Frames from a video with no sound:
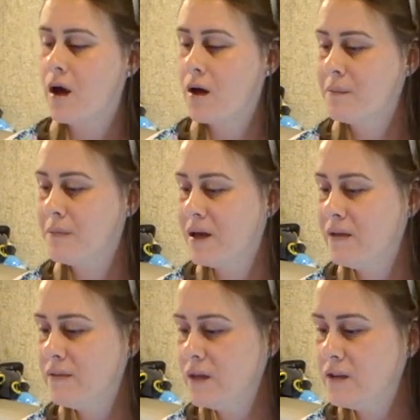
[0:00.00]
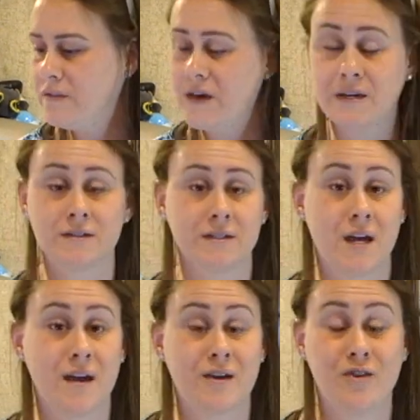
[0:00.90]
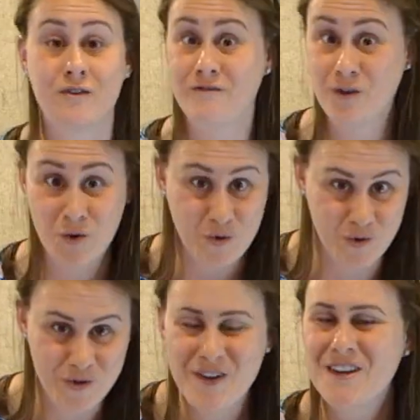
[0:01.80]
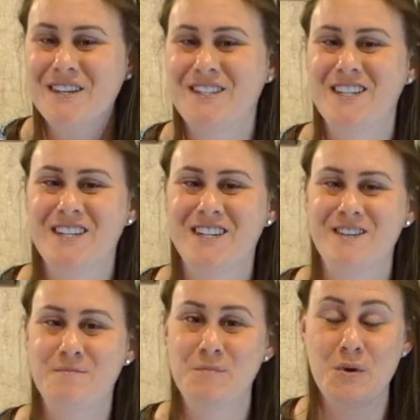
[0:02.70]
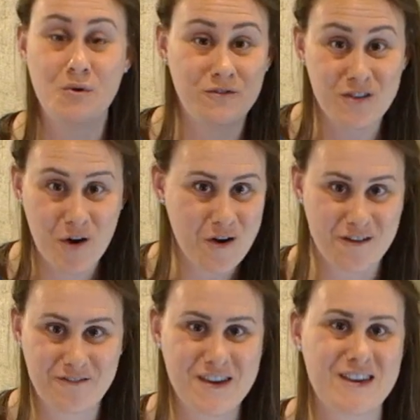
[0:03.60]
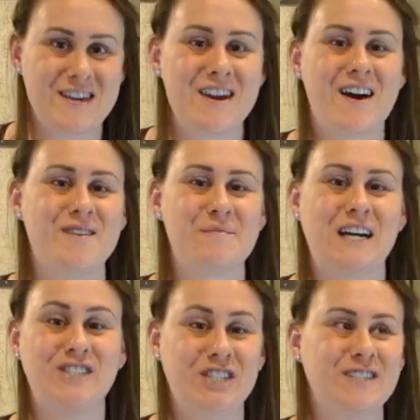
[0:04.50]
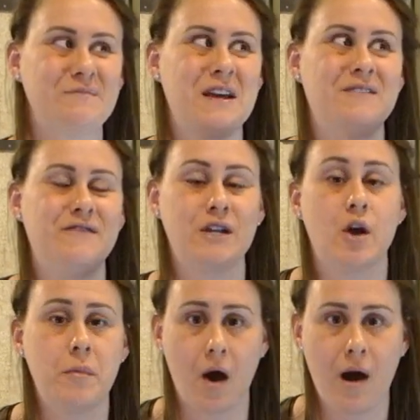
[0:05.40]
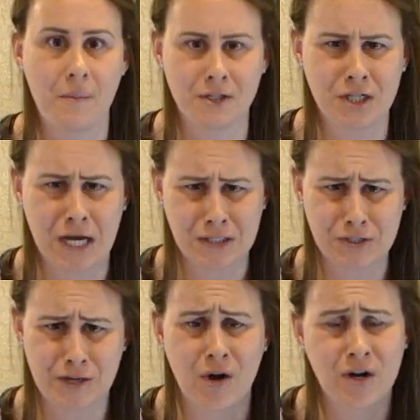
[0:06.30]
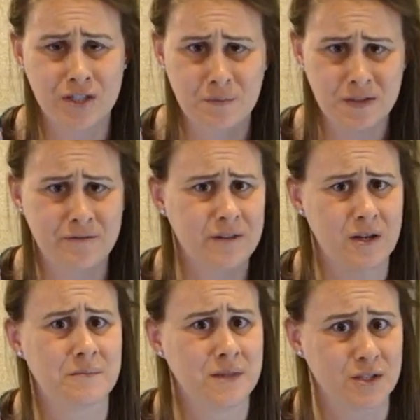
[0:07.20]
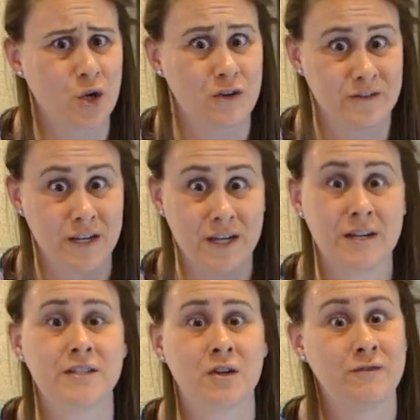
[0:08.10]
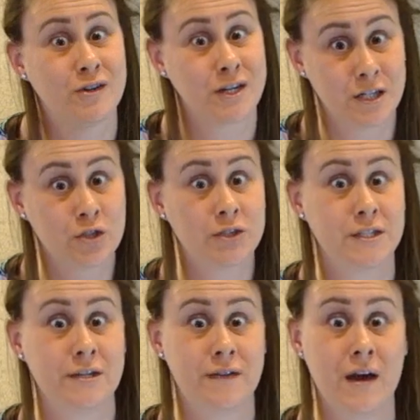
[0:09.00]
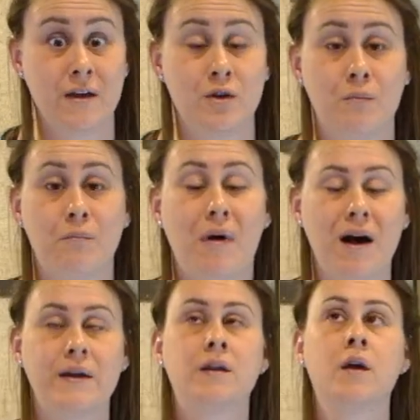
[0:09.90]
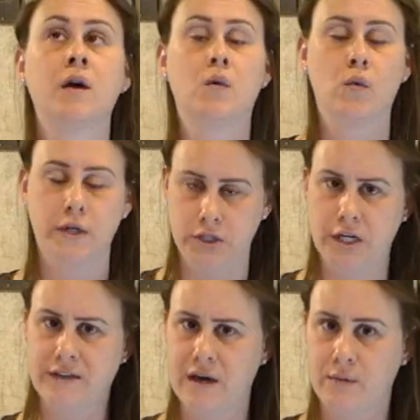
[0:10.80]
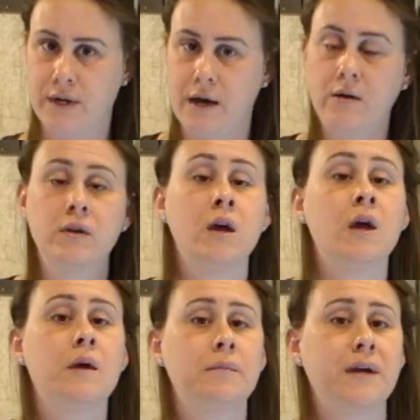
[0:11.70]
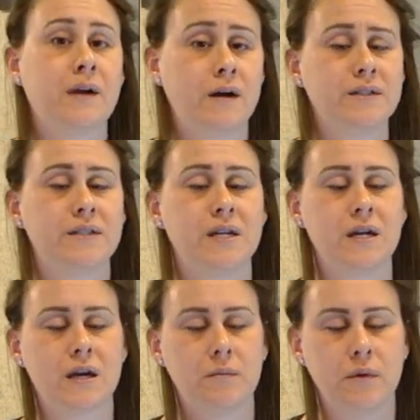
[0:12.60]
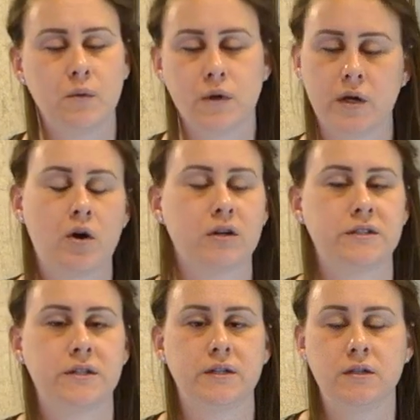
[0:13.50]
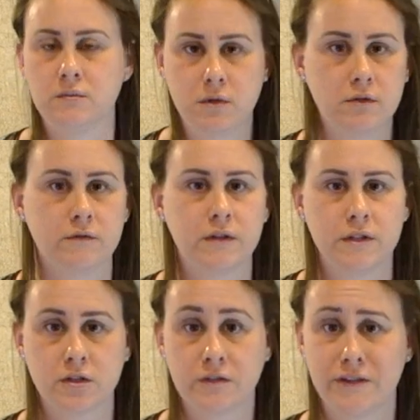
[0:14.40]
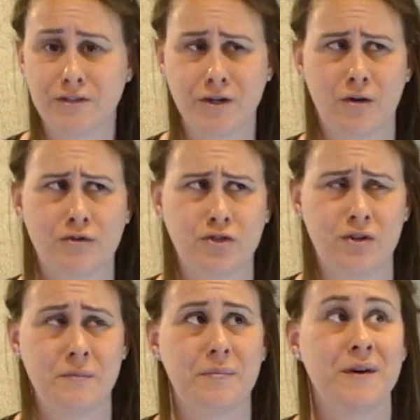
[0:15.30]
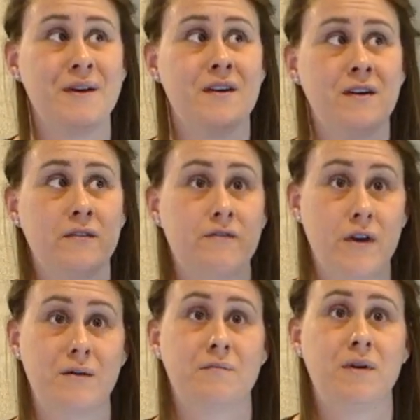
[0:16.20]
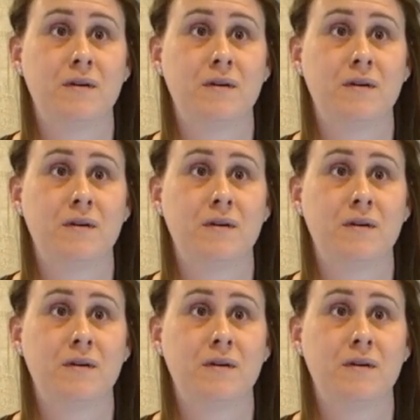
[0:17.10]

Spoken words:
And then things like your fuel to move the RV. I just made a video about how much it actually cost me to fill up this RV. So if you're interested in that, you might want to check that one out, because it can be really costly to move this RV. It took a trip from